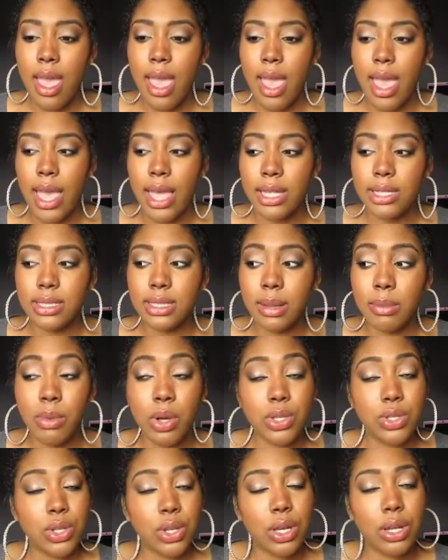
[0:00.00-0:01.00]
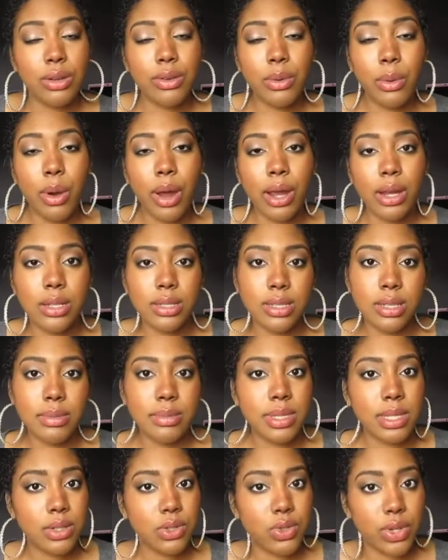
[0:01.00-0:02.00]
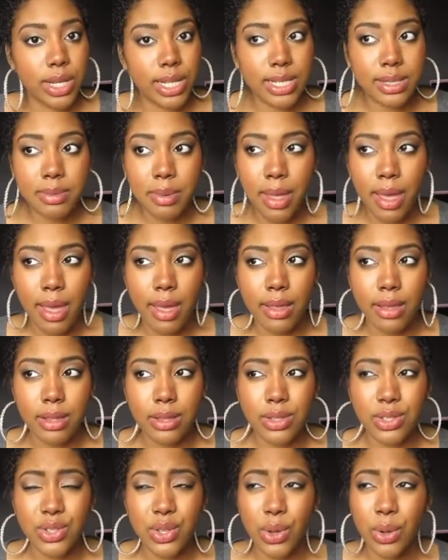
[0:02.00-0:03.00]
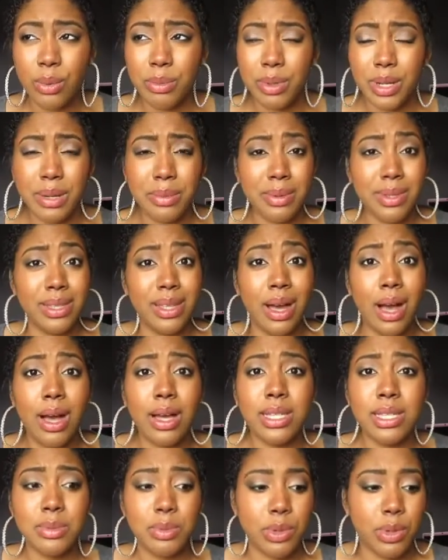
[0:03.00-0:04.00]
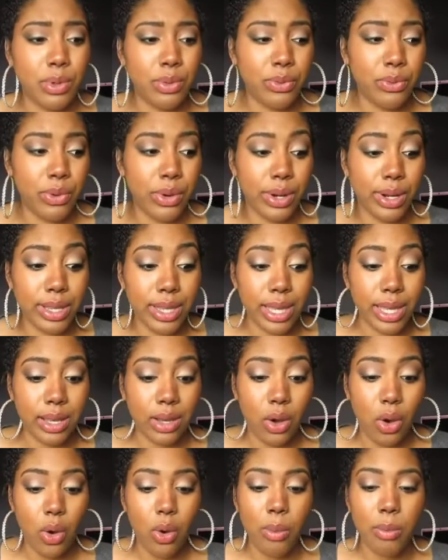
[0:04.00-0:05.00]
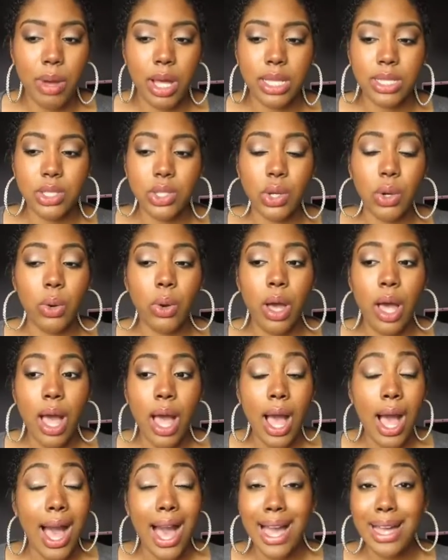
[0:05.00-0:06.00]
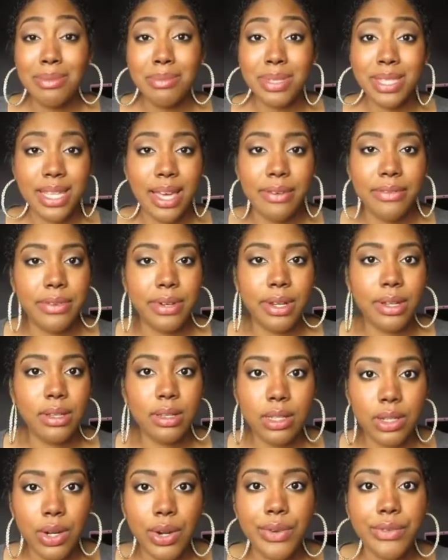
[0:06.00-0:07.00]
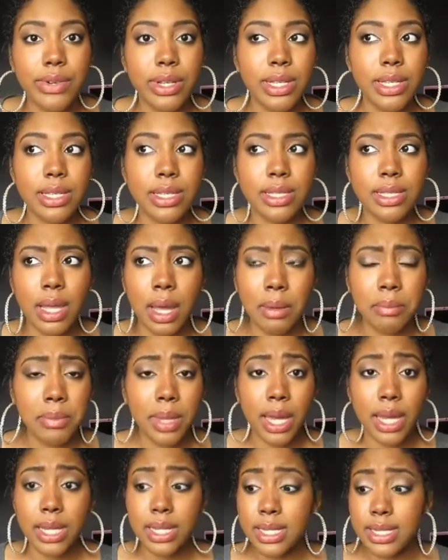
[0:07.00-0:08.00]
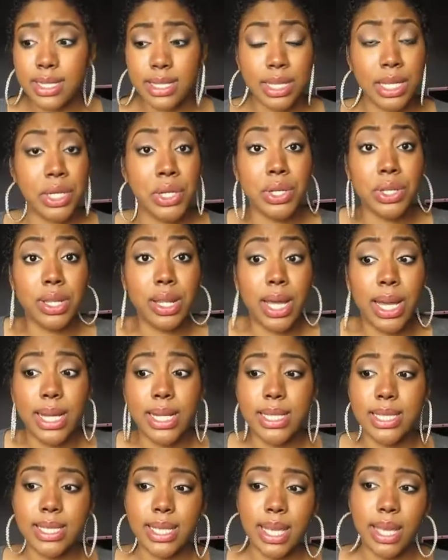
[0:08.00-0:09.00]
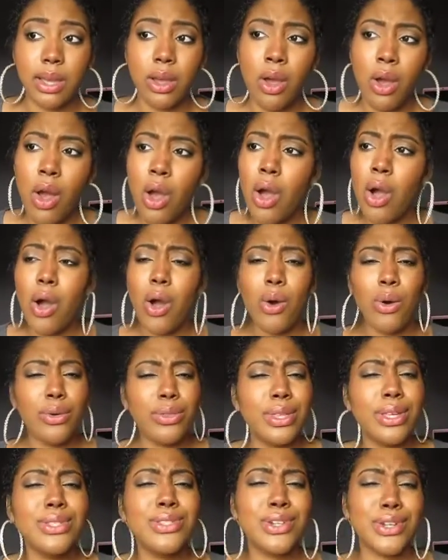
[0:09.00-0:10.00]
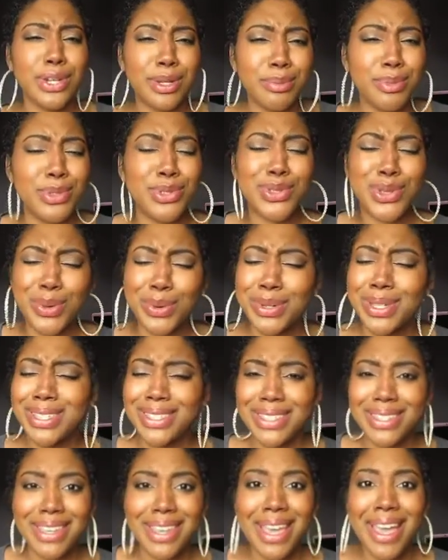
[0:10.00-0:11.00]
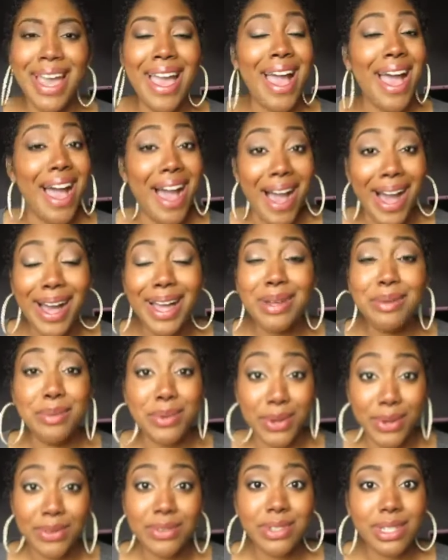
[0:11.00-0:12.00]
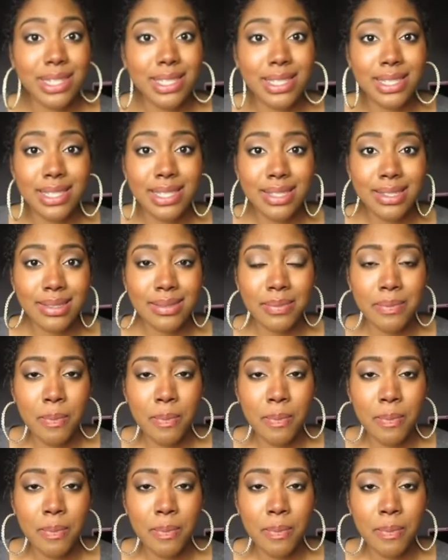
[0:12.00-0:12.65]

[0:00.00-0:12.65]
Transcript: and I'm also going to require a stem cell transplant so I'm going to be in the hospital for like a whole month so I'm definitely nervous I'm not going to sit here and lie and say oh things are going to be so easy I'm nervous.